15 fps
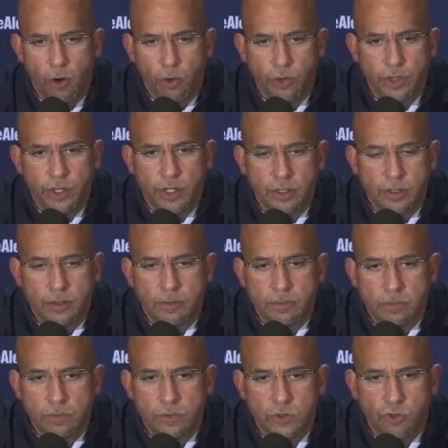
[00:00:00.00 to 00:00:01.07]
Yeah, a little bit
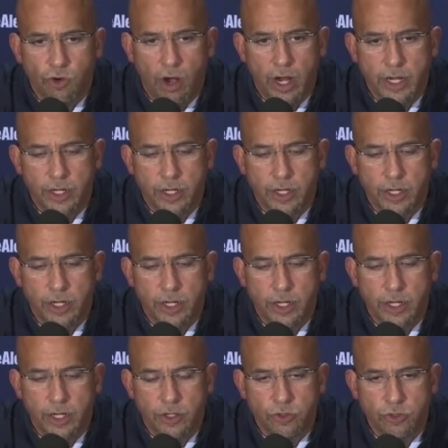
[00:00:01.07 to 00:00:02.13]
of both.
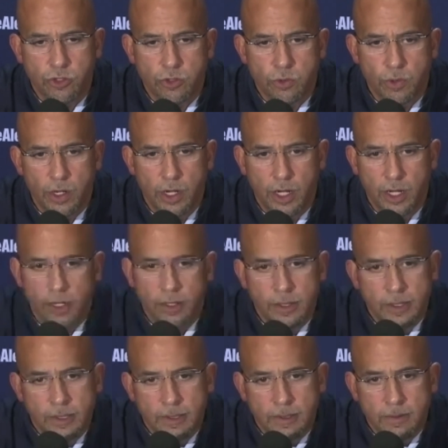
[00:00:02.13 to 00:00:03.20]
Trying to you
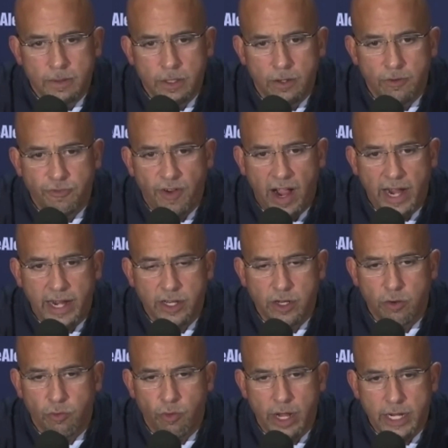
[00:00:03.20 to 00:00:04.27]
know, find
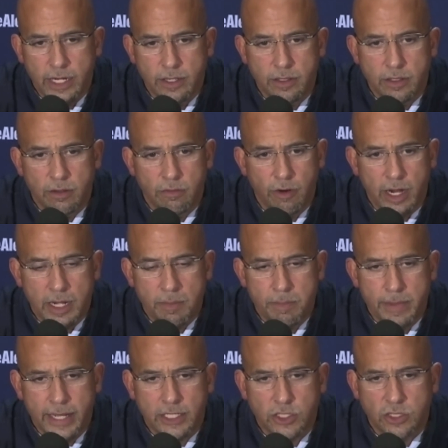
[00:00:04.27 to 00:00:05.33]
the right
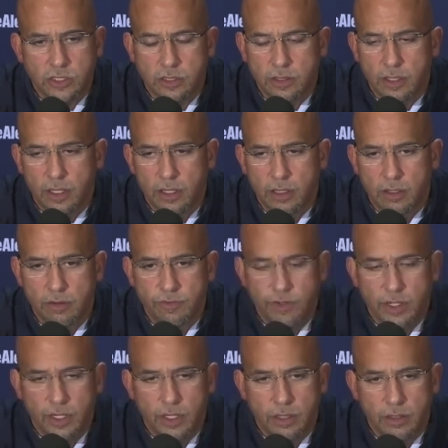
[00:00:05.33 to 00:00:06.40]
mix
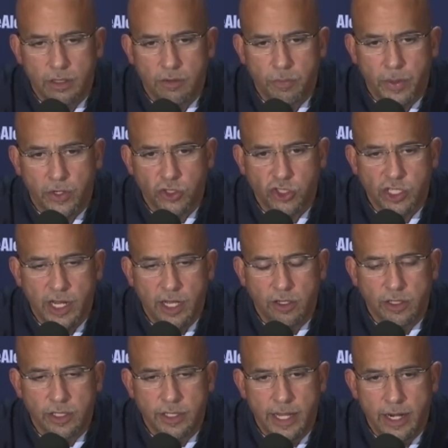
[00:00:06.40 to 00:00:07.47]
of
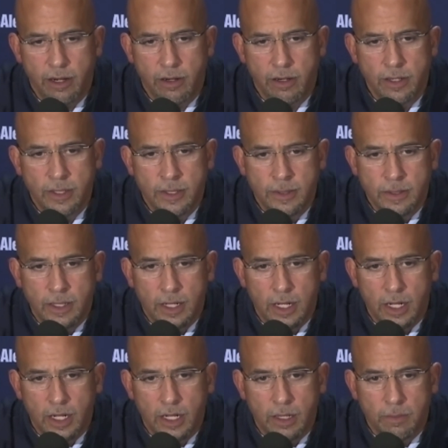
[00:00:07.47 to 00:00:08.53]
personnel in there,
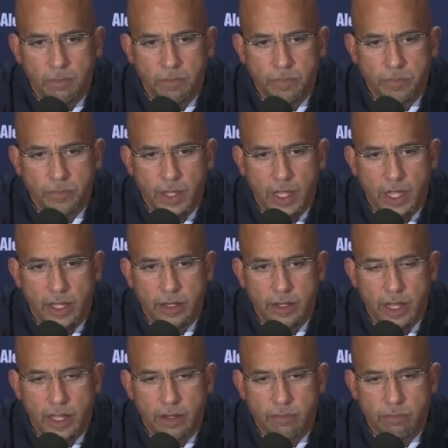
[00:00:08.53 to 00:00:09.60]

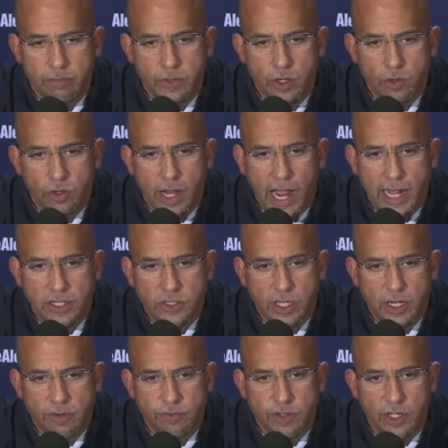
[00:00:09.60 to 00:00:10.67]
and you know, guys that
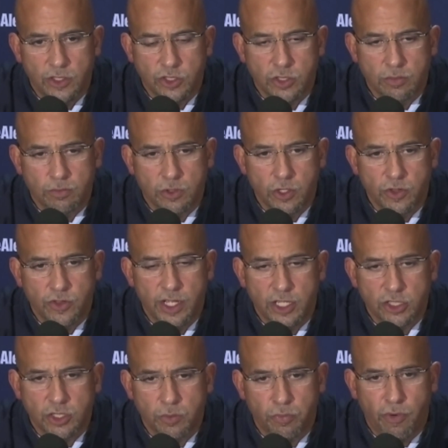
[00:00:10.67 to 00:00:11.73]
have done some good
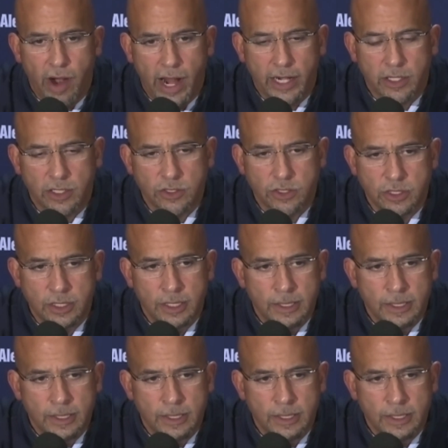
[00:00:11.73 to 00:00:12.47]
things in practice